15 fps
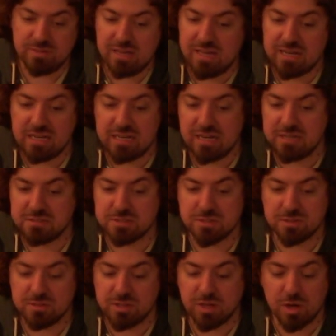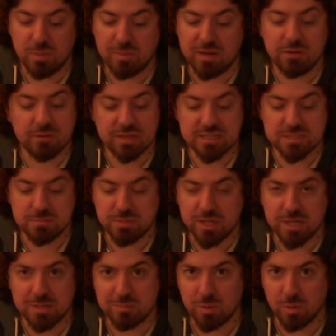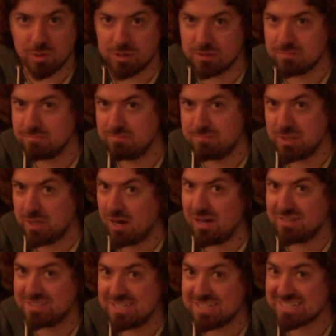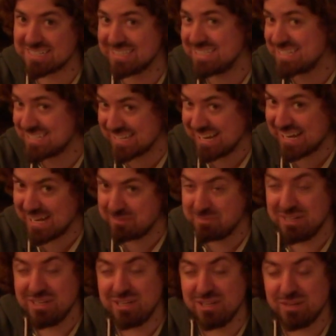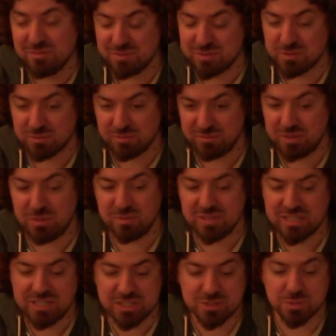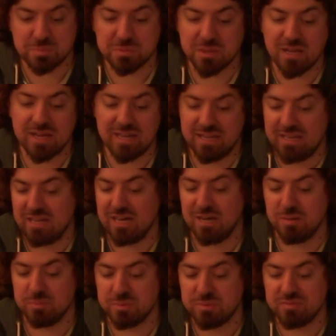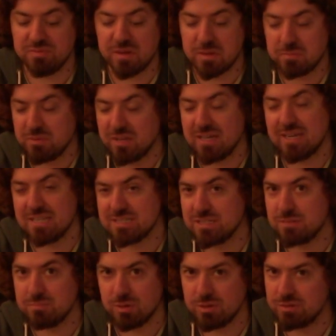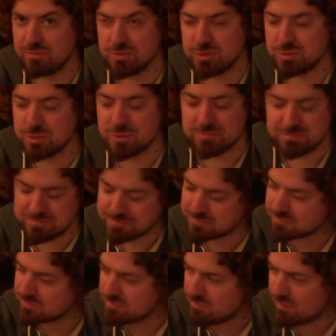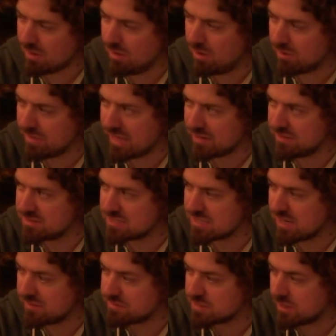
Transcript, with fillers: And, and I certainly hope I'll get to play it more beyond just this time. For the review and the initial play, um, would be fun to play against an opponent for sure. All that good stuff.